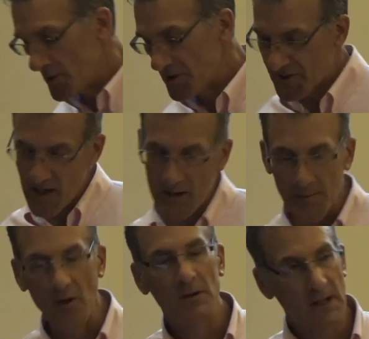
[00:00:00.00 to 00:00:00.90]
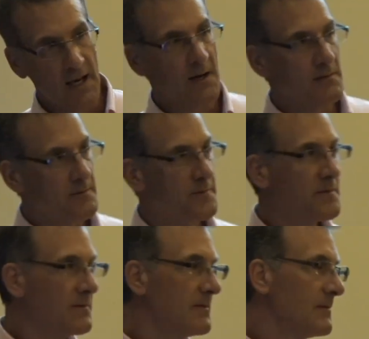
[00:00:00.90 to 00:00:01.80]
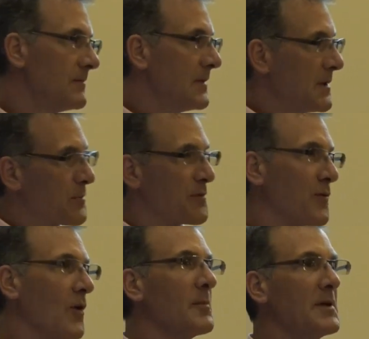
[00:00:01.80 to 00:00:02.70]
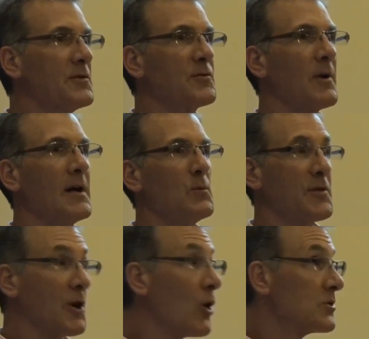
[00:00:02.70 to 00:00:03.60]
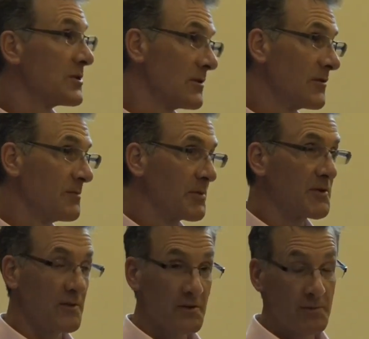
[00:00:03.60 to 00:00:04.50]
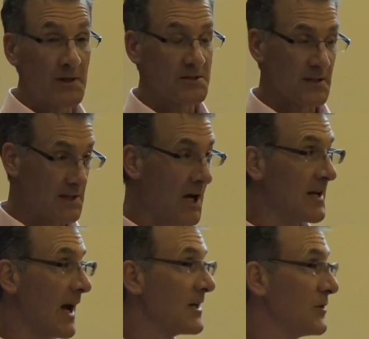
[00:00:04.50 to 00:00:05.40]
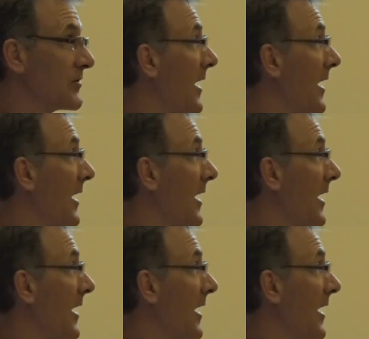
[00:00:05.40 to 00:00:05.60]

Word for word: when you talk about love in performance, right, with coaches, especially the kind I used